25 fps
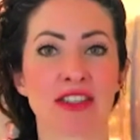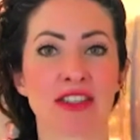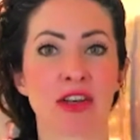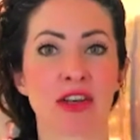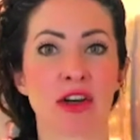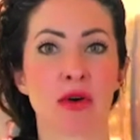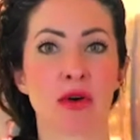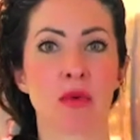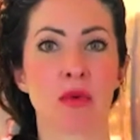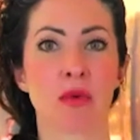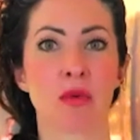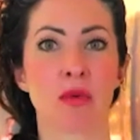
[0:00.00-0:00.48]

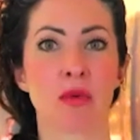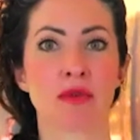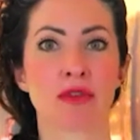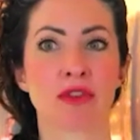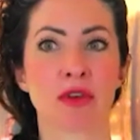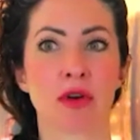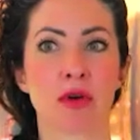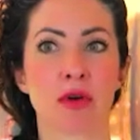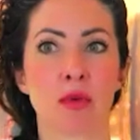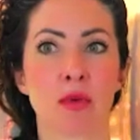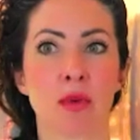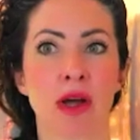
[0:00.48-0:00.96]
So
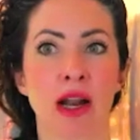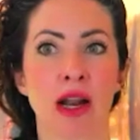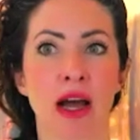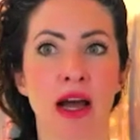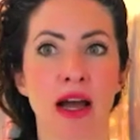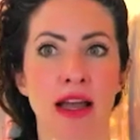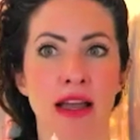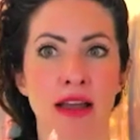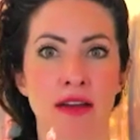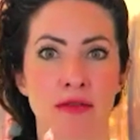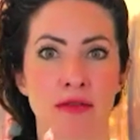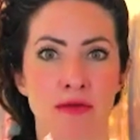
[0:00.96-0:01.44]
when
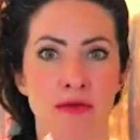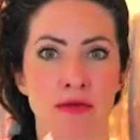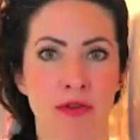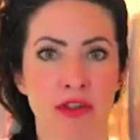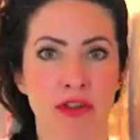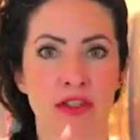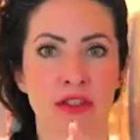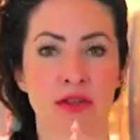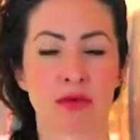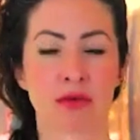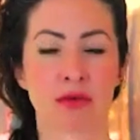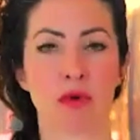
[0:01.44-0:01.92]
I
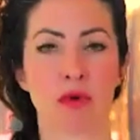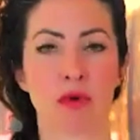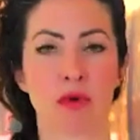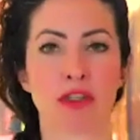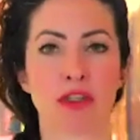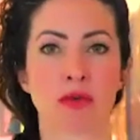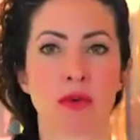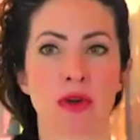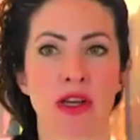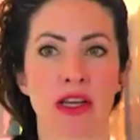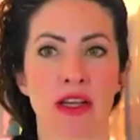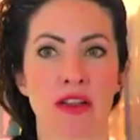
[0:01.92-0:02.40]
first
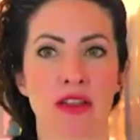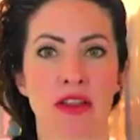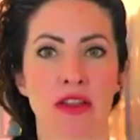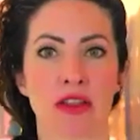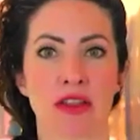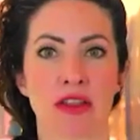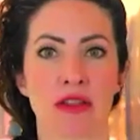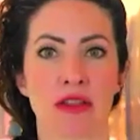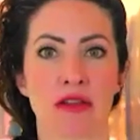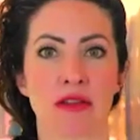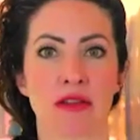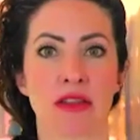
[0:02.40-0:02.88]
worked with
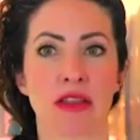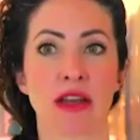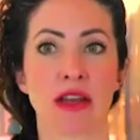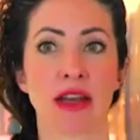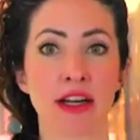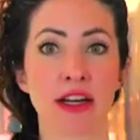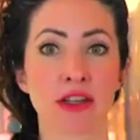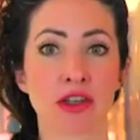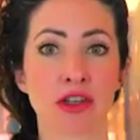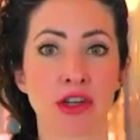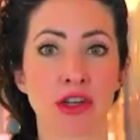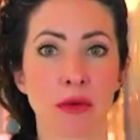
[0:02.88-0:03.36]
the
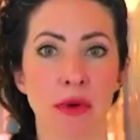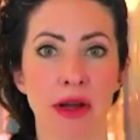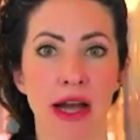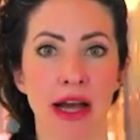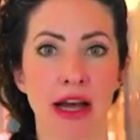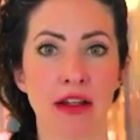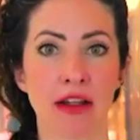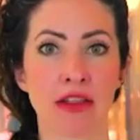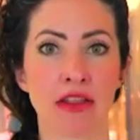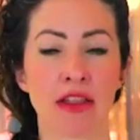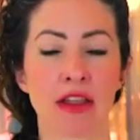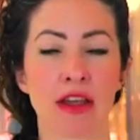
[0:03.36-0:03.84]

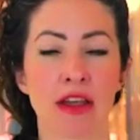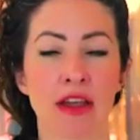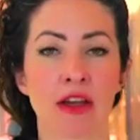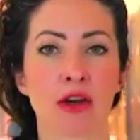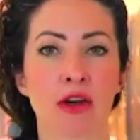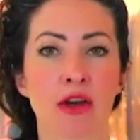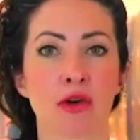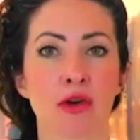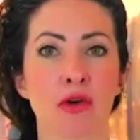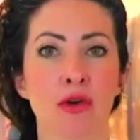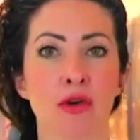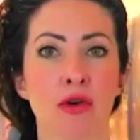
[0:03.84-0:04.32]
naturopath
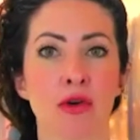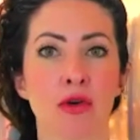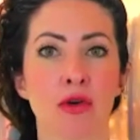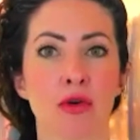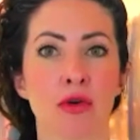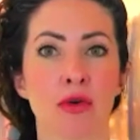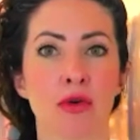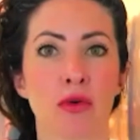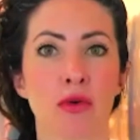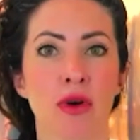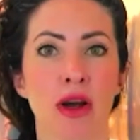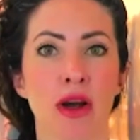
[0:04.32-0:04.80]

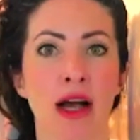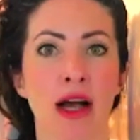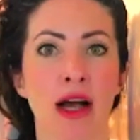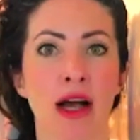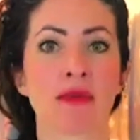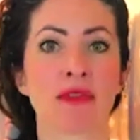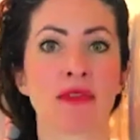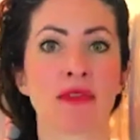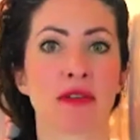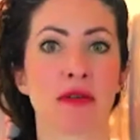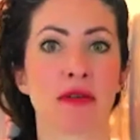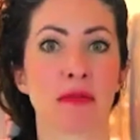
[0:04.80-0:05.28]
who
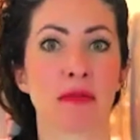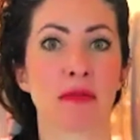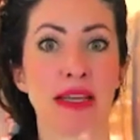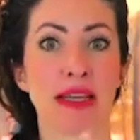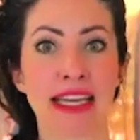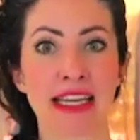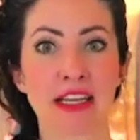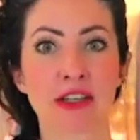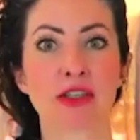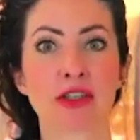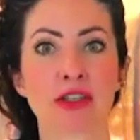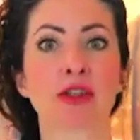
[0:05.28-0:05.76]
helped
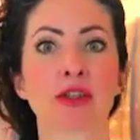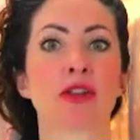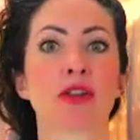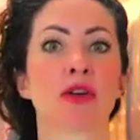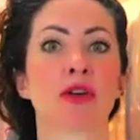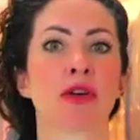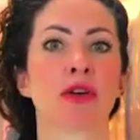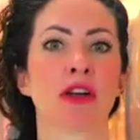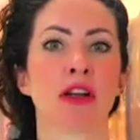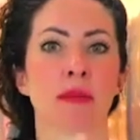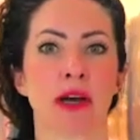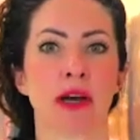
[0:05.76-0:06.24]
me to
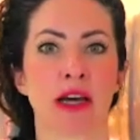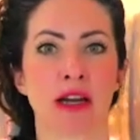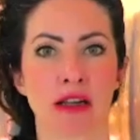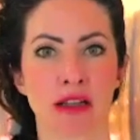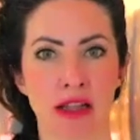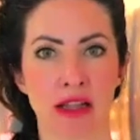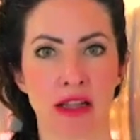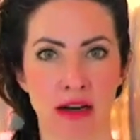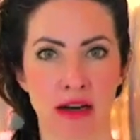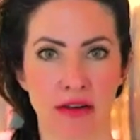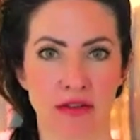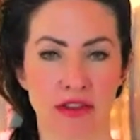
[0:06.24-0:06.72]
learn about a
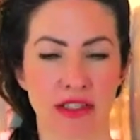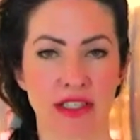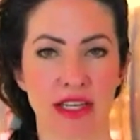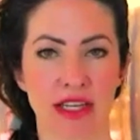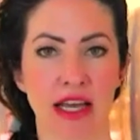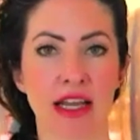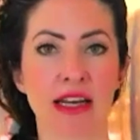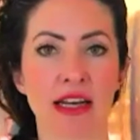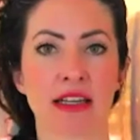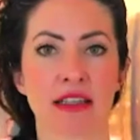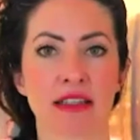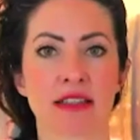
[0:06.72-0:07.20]
lot of the
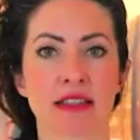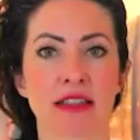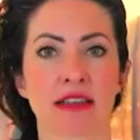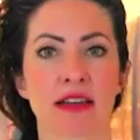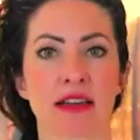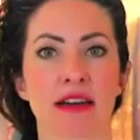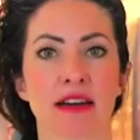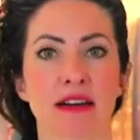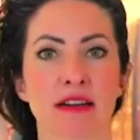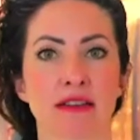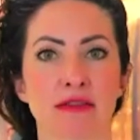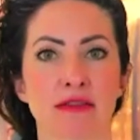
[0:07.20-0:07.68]
tenets
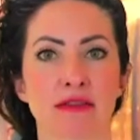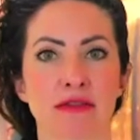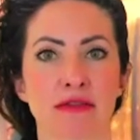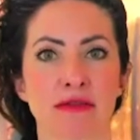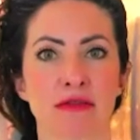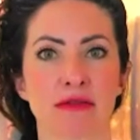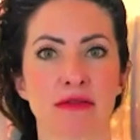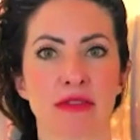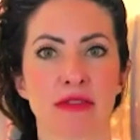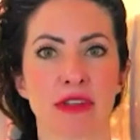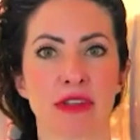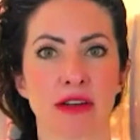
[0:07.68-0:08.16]
of,
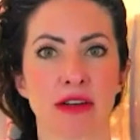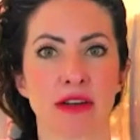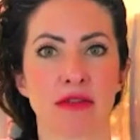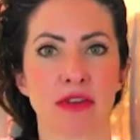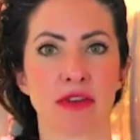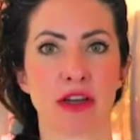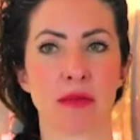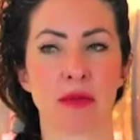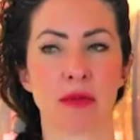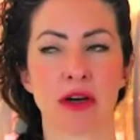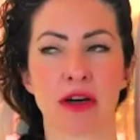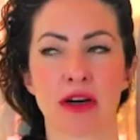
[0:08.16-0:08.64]
you know,
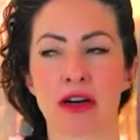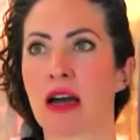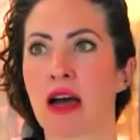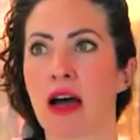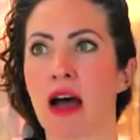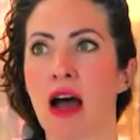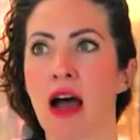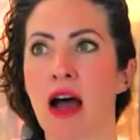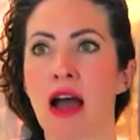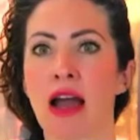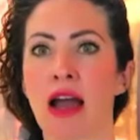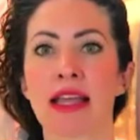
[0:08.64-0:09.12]
VMR,
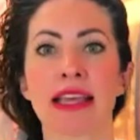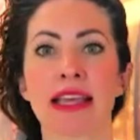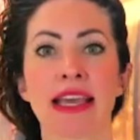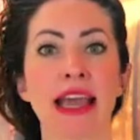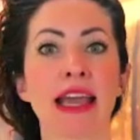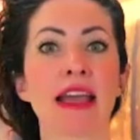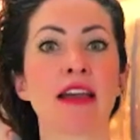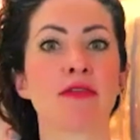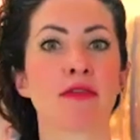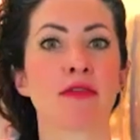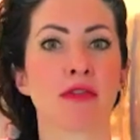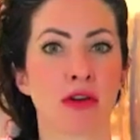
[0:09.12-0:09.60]
I
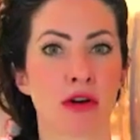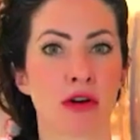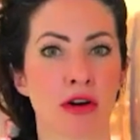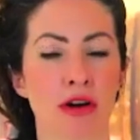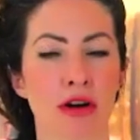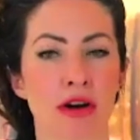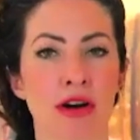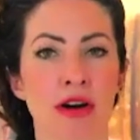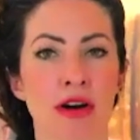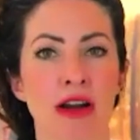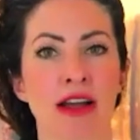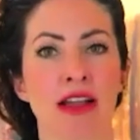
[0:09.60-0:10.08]
gave
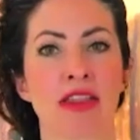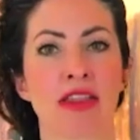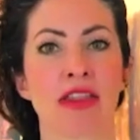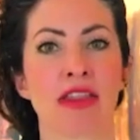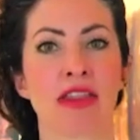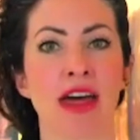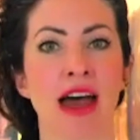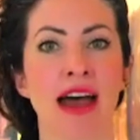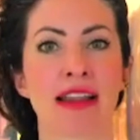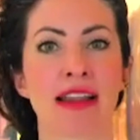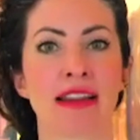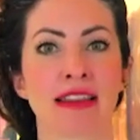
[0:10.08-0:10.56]
her
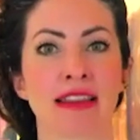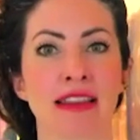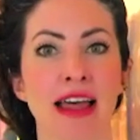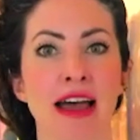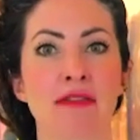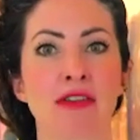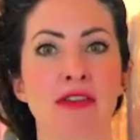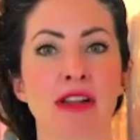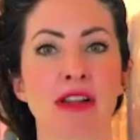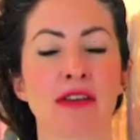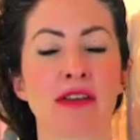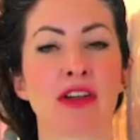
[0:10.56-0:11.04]
that
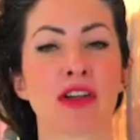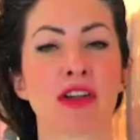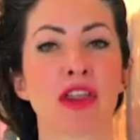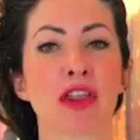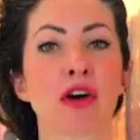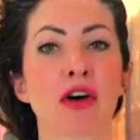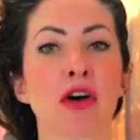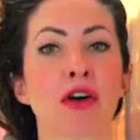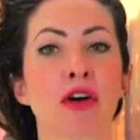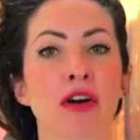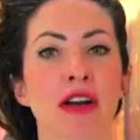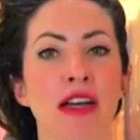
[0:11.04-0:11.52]
level of
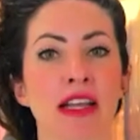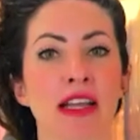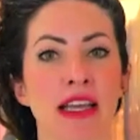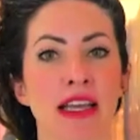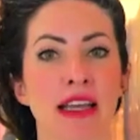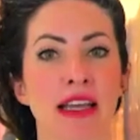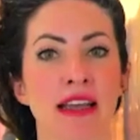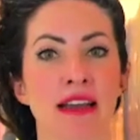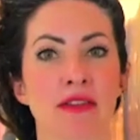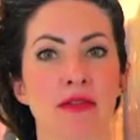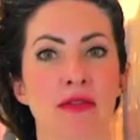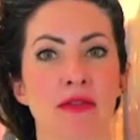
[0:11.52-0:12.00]

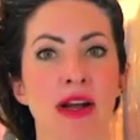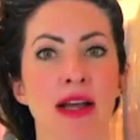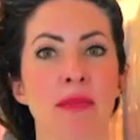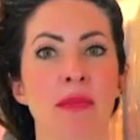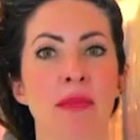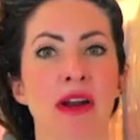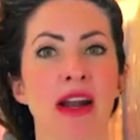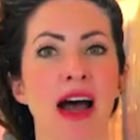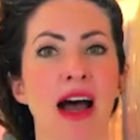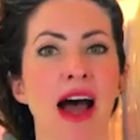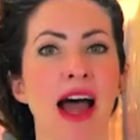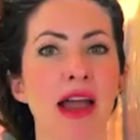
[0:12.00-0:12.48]
authority, right?
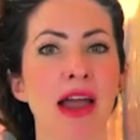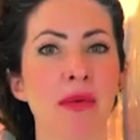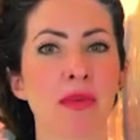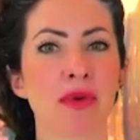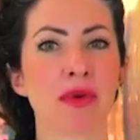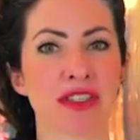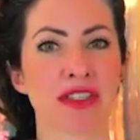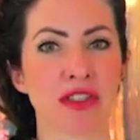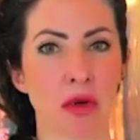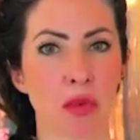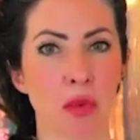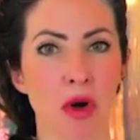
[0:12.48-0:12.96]
But I
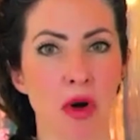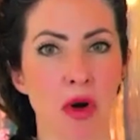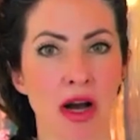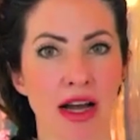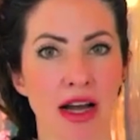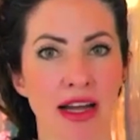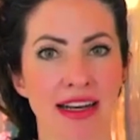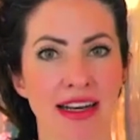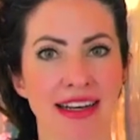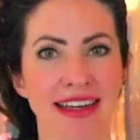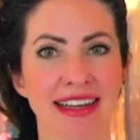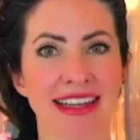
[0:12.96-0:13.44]
was the
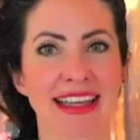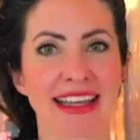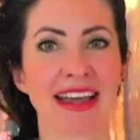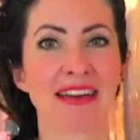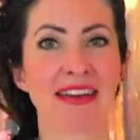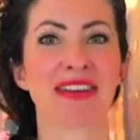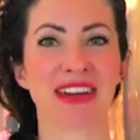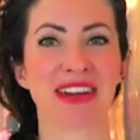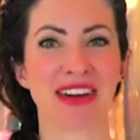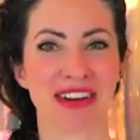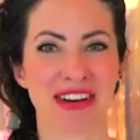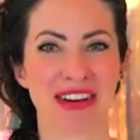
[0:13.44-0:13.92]
one
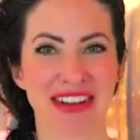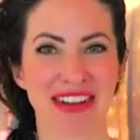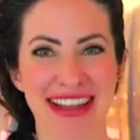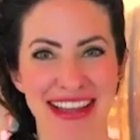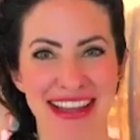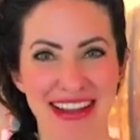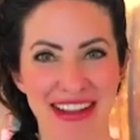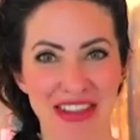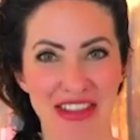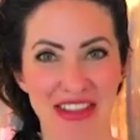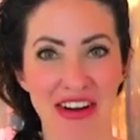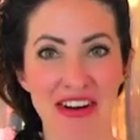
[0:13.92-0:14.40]
giving her
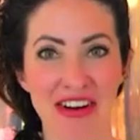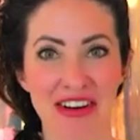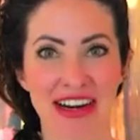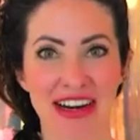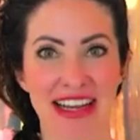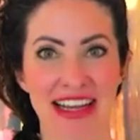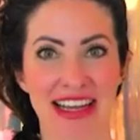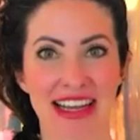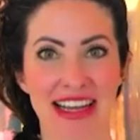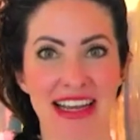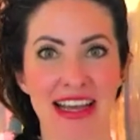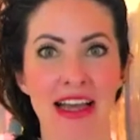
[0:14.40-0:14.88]
the
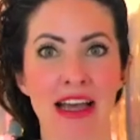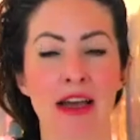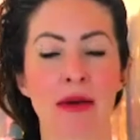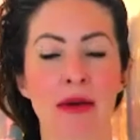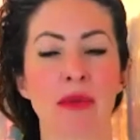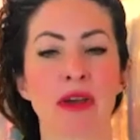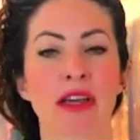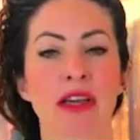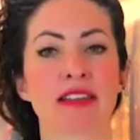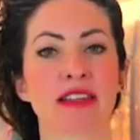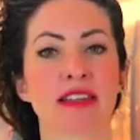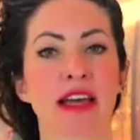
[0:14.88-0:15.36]
authority
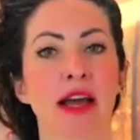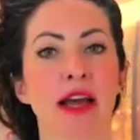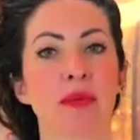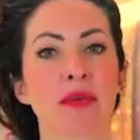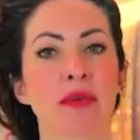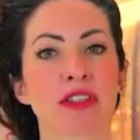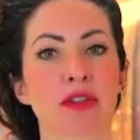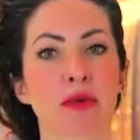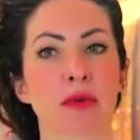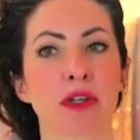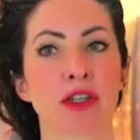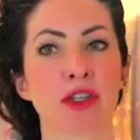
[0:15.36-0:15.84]
because I
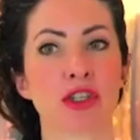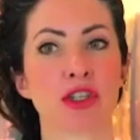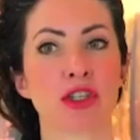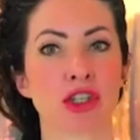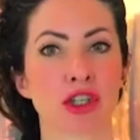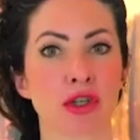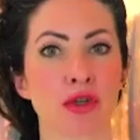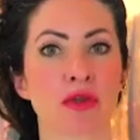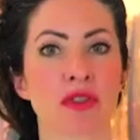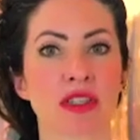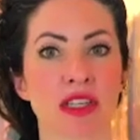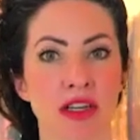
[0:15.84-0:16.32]
was the one
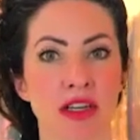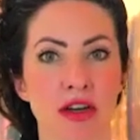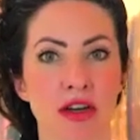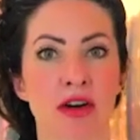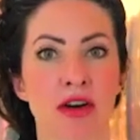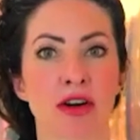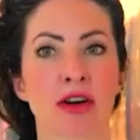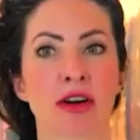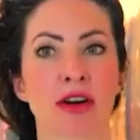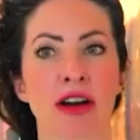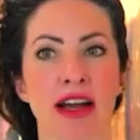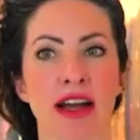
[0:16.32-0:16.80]
choosing
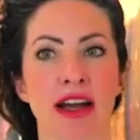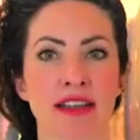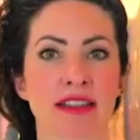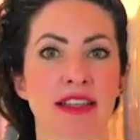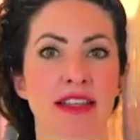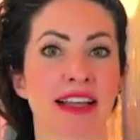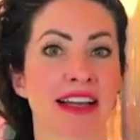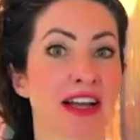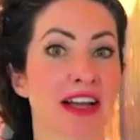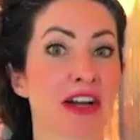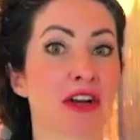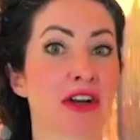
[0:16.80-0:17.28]
her as
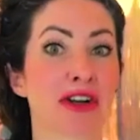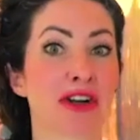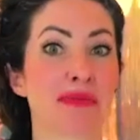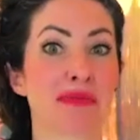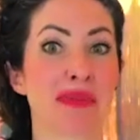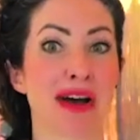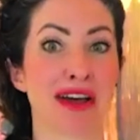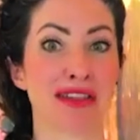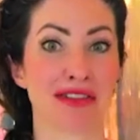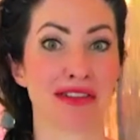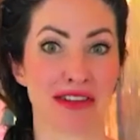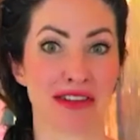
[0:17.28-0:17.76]
like a good
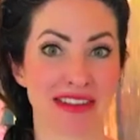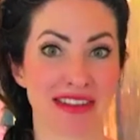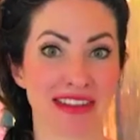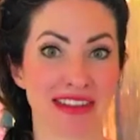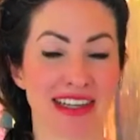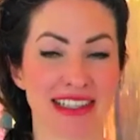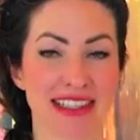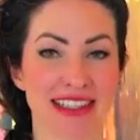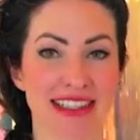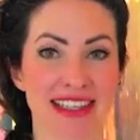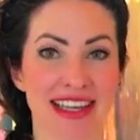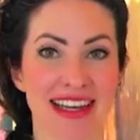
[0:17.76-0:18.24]
mother,
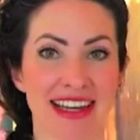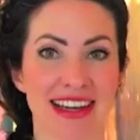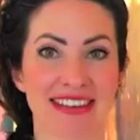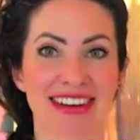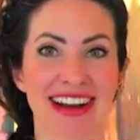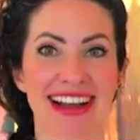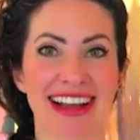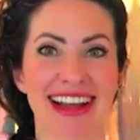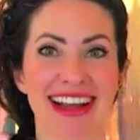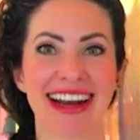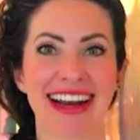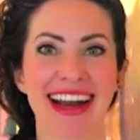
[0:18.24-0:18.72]
let's say,
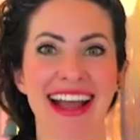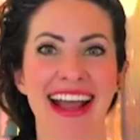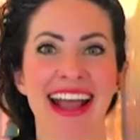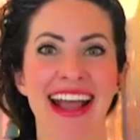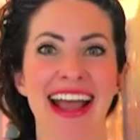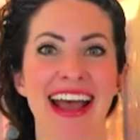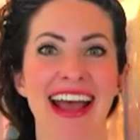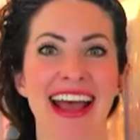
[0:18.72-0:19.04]
right?